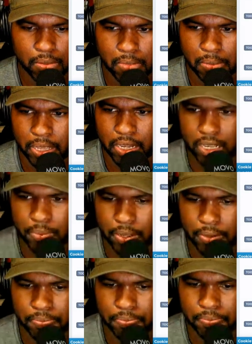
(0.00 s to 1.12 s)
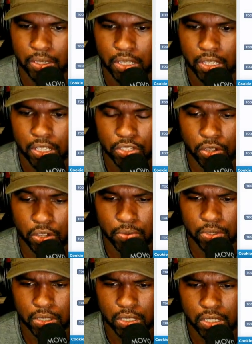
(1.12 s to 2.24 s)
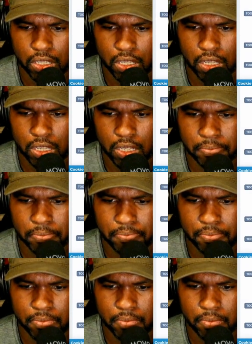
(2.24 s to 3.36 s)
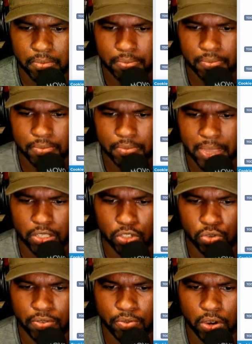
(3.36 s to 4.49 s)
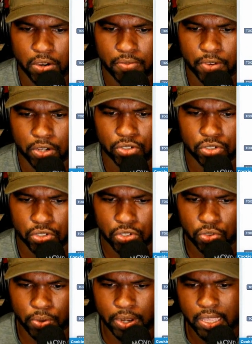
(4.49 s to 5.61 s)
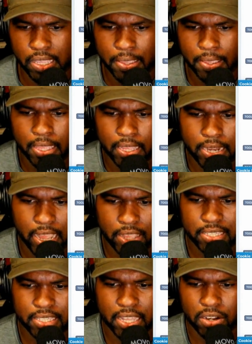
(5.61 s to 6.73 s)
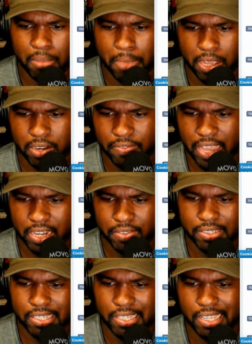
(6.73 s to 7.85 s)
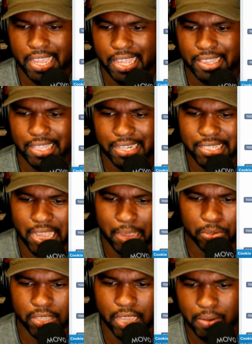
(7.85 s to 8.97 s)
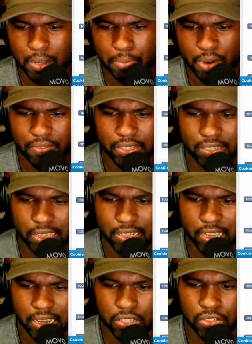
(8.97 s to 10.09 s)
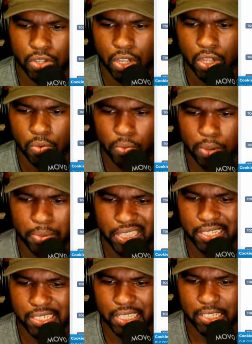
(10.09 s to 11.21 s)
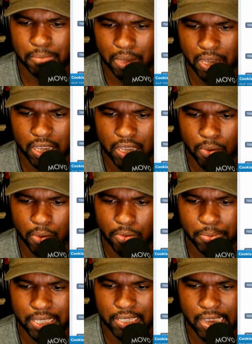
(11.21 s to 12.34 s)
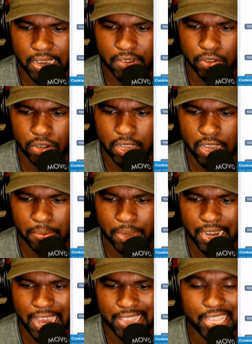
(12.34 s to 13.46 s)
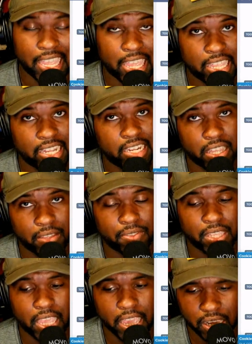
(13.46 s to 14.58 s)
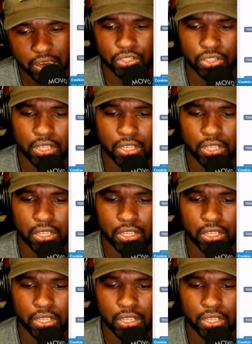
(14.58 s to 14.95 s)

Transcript: bad. Here we go. So, um, Matthew 24, verse 3. Now he sat on the mountain of olives, and the disciples came to him privately, saying, tell us, when will these things be, and what will be the sign of your coming at the end of the age?